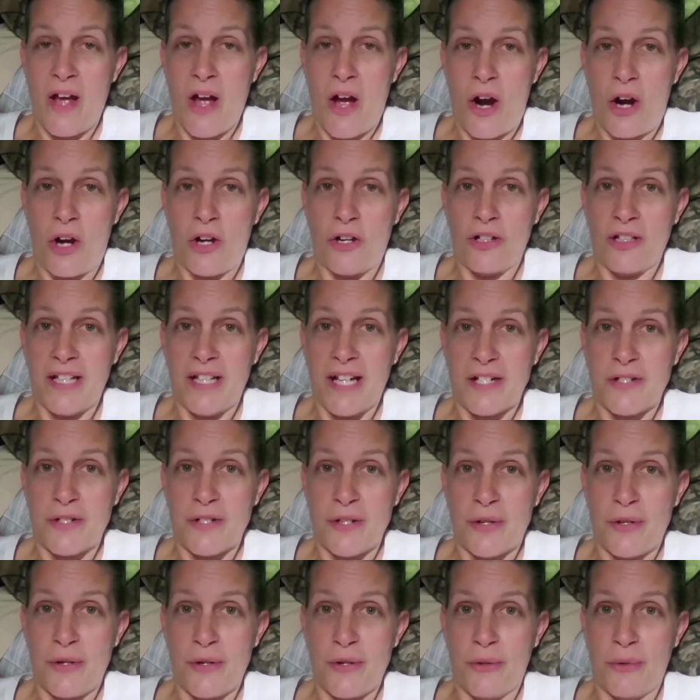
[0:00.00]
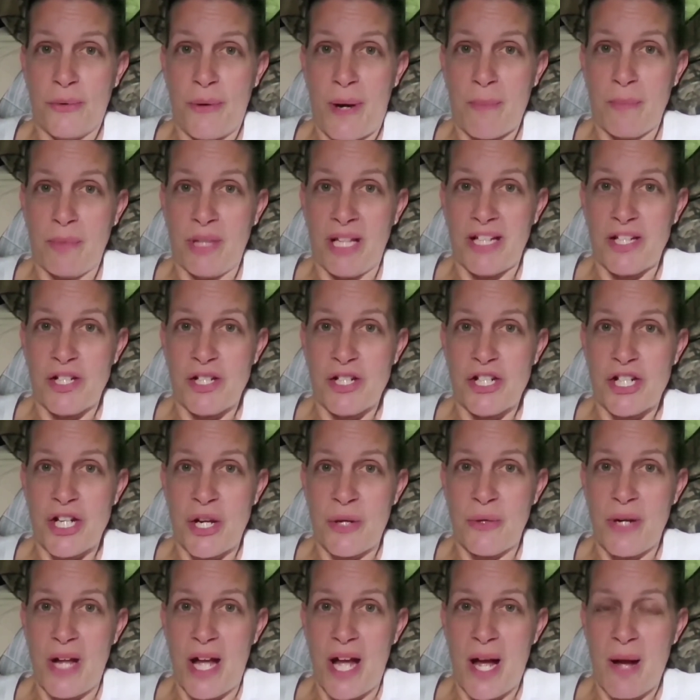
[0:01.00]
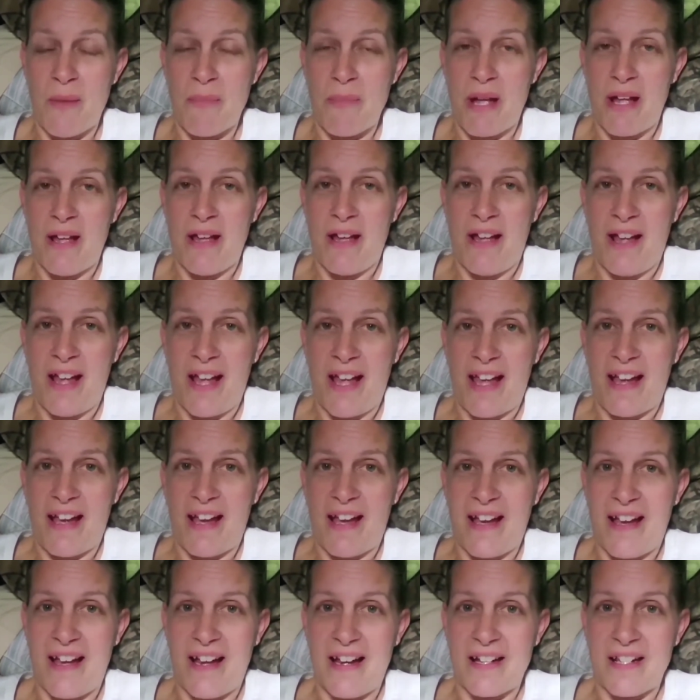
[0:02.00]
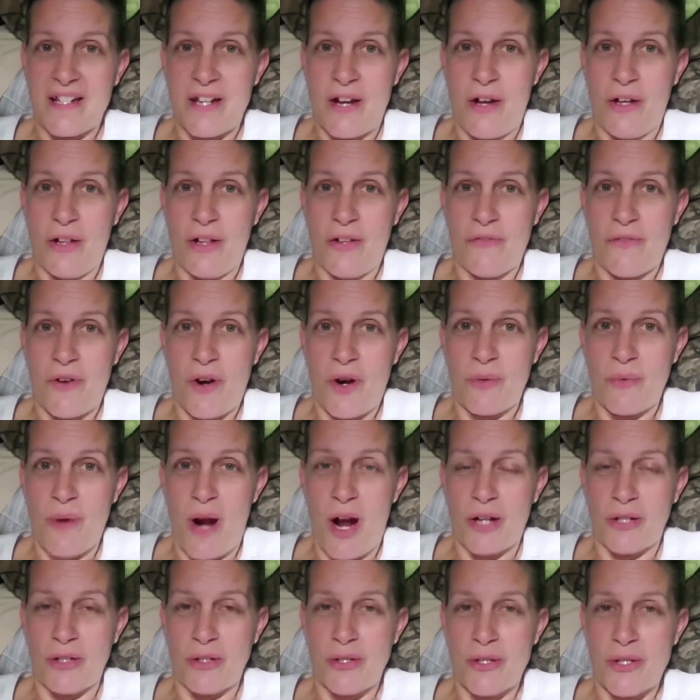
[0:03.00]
our electrical gremlin showed up, and all of our rocker